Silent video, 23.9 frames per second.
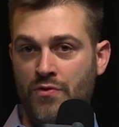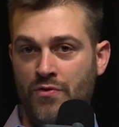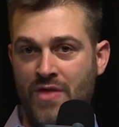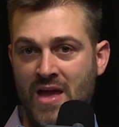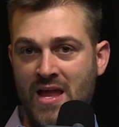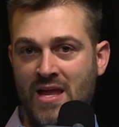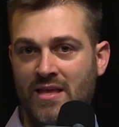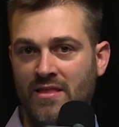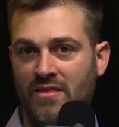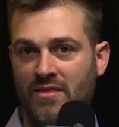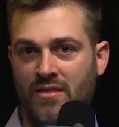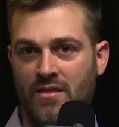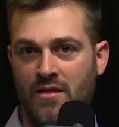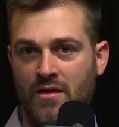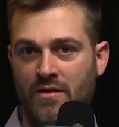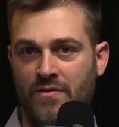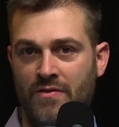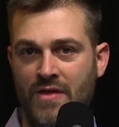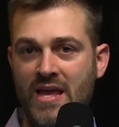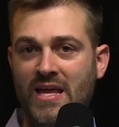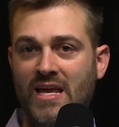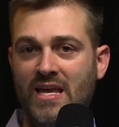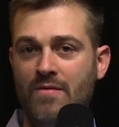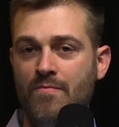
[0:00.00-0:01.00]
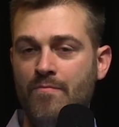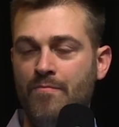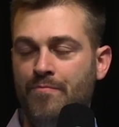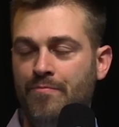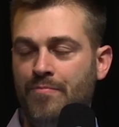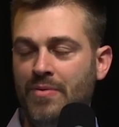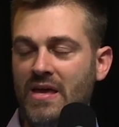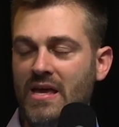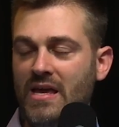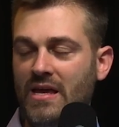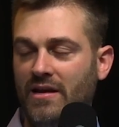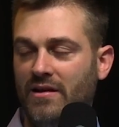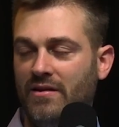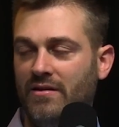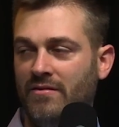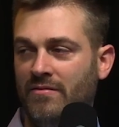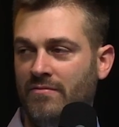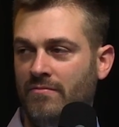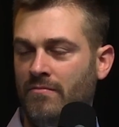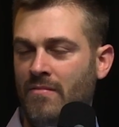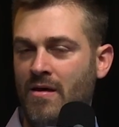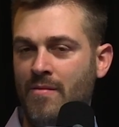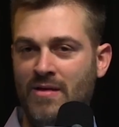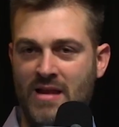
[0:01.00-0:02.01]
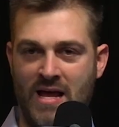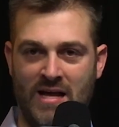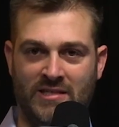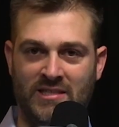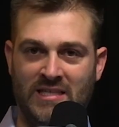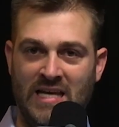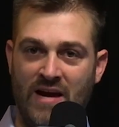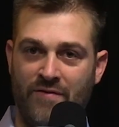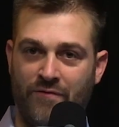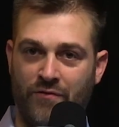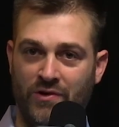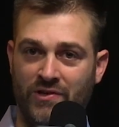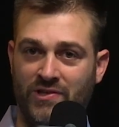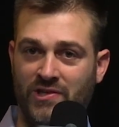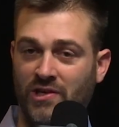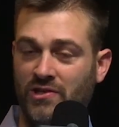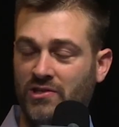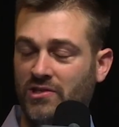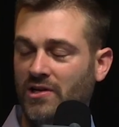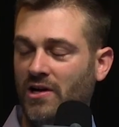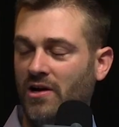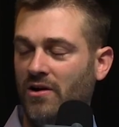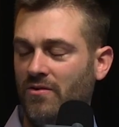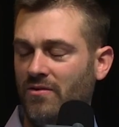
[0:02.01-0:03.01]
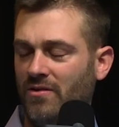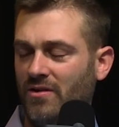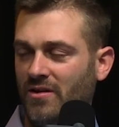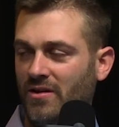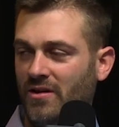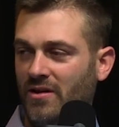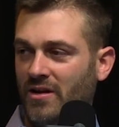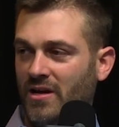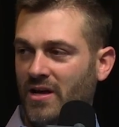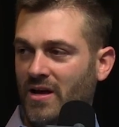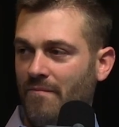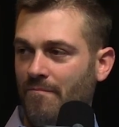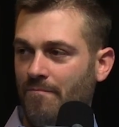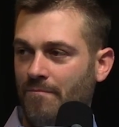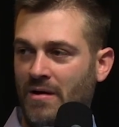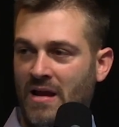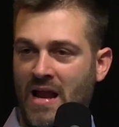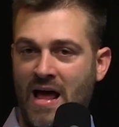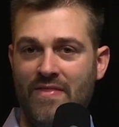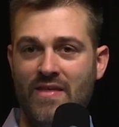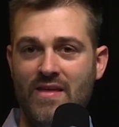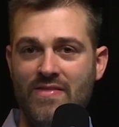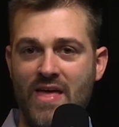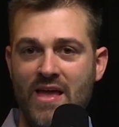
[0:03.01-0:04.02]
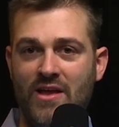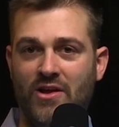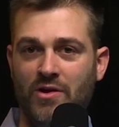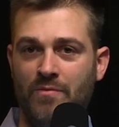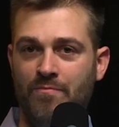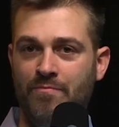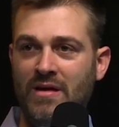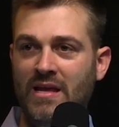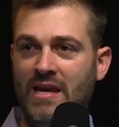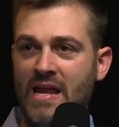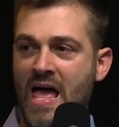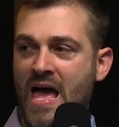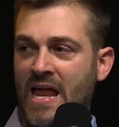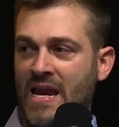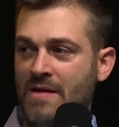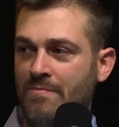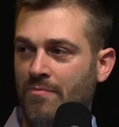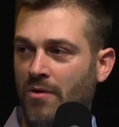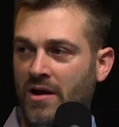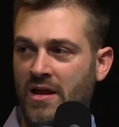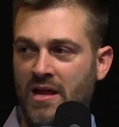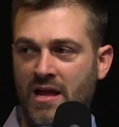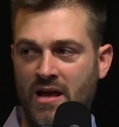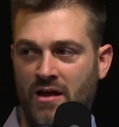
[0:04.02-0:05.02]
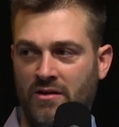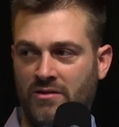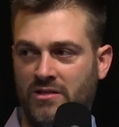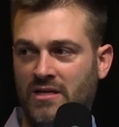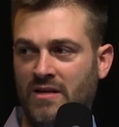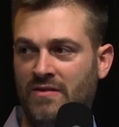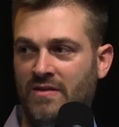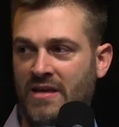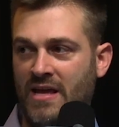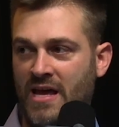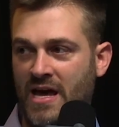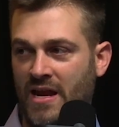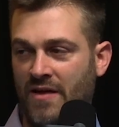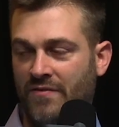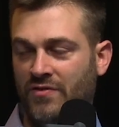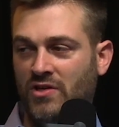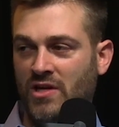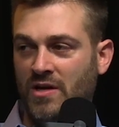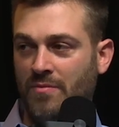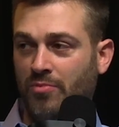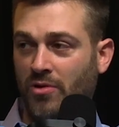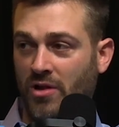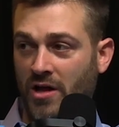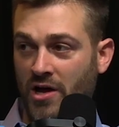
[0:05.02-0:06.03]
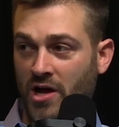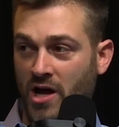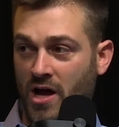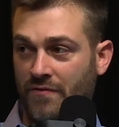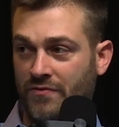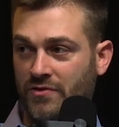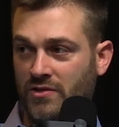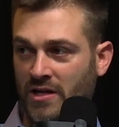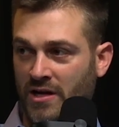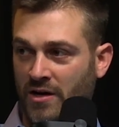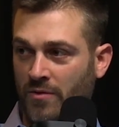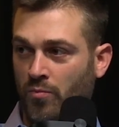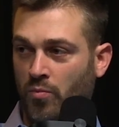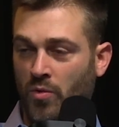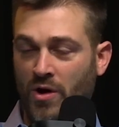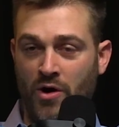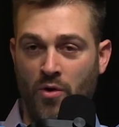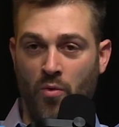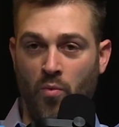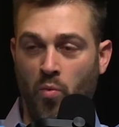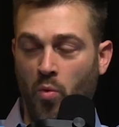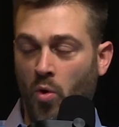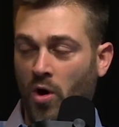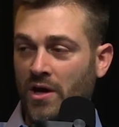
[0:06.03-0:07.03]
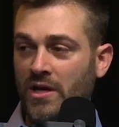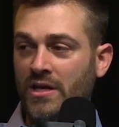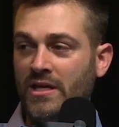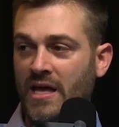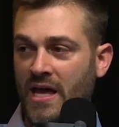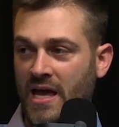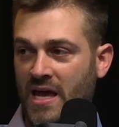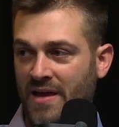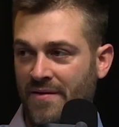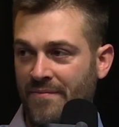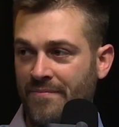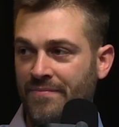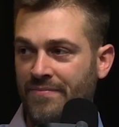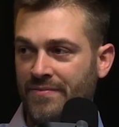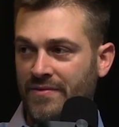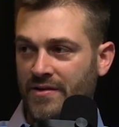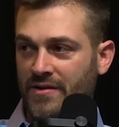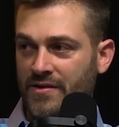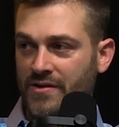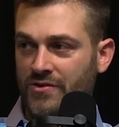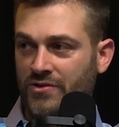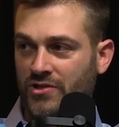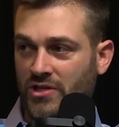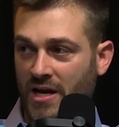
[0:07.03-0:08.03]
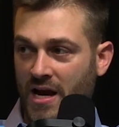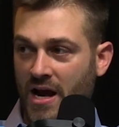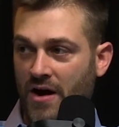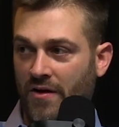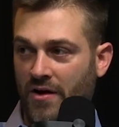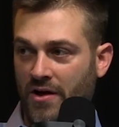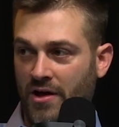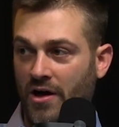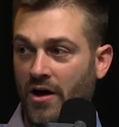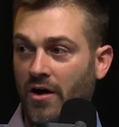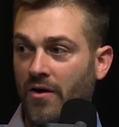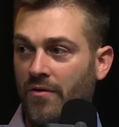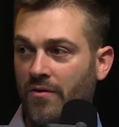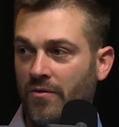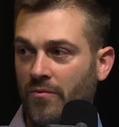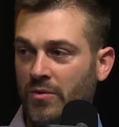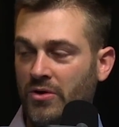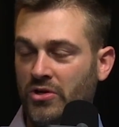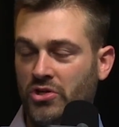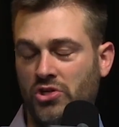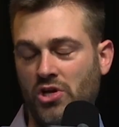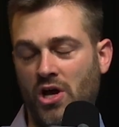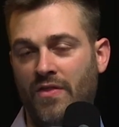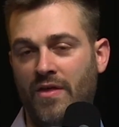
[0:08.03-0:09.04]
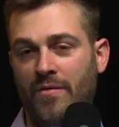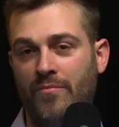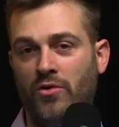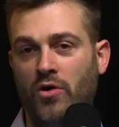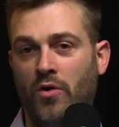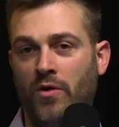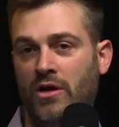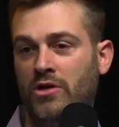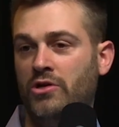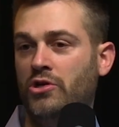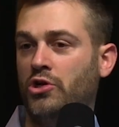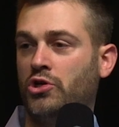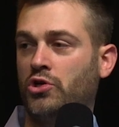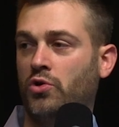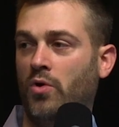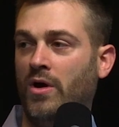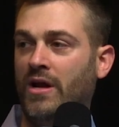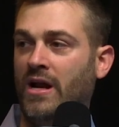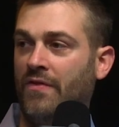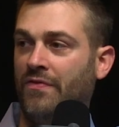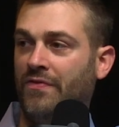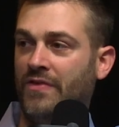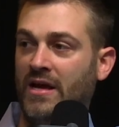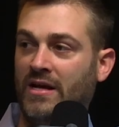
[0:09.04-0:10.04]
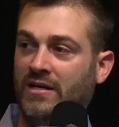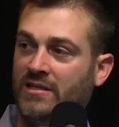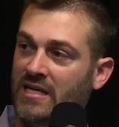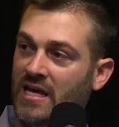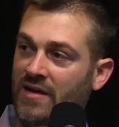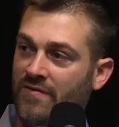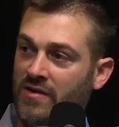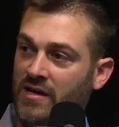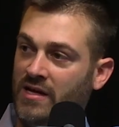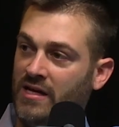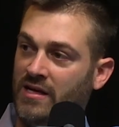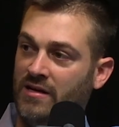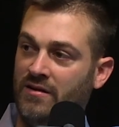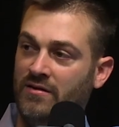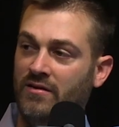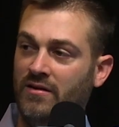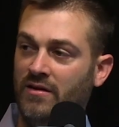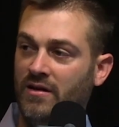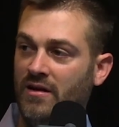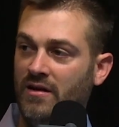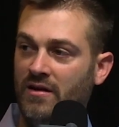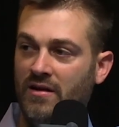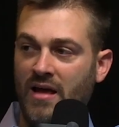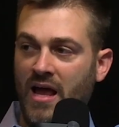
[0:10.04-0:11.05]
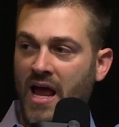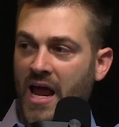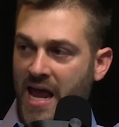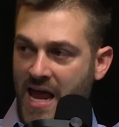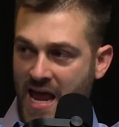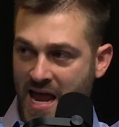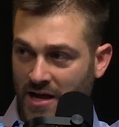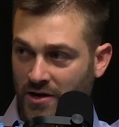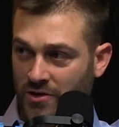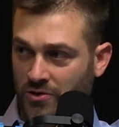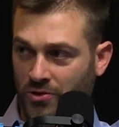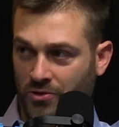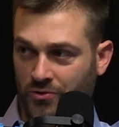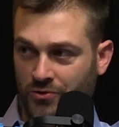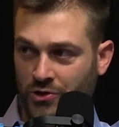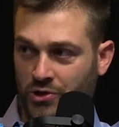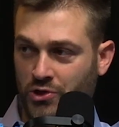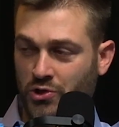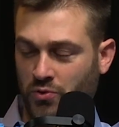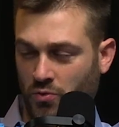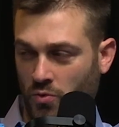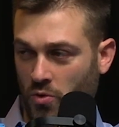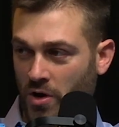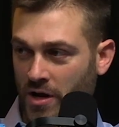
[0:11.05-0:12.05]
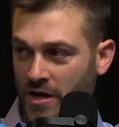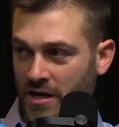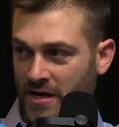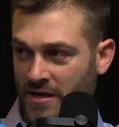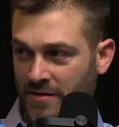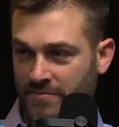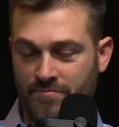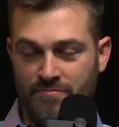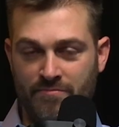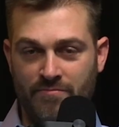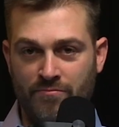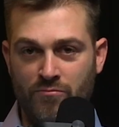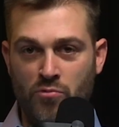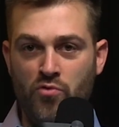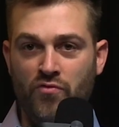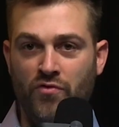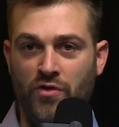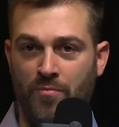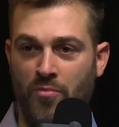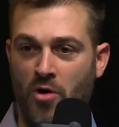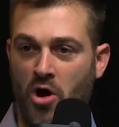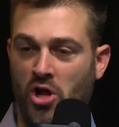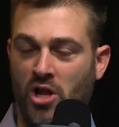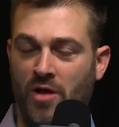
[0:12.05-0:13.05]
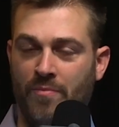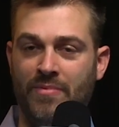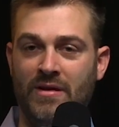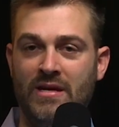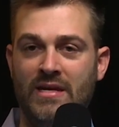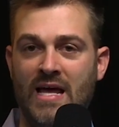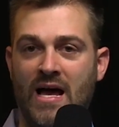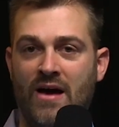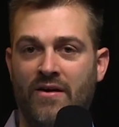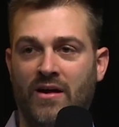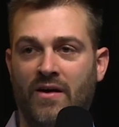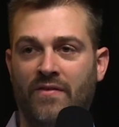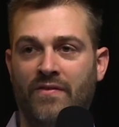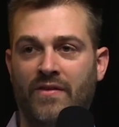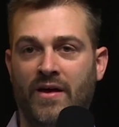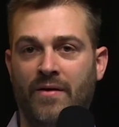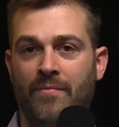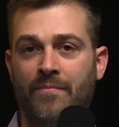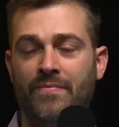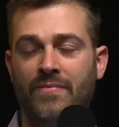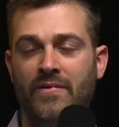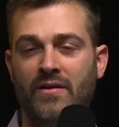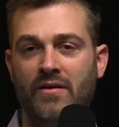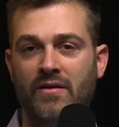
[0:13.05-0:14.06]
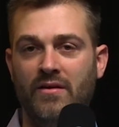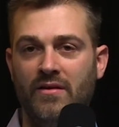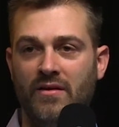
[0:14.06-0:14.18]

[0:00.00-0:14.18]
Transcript: they can beat maybe not San Francisco, but I think they could beat anybody else in the NFC playoffs in a one-game scenario. We saw them go to Detroit on Thanksgiving and handle Detroit and move the ball up and down on them.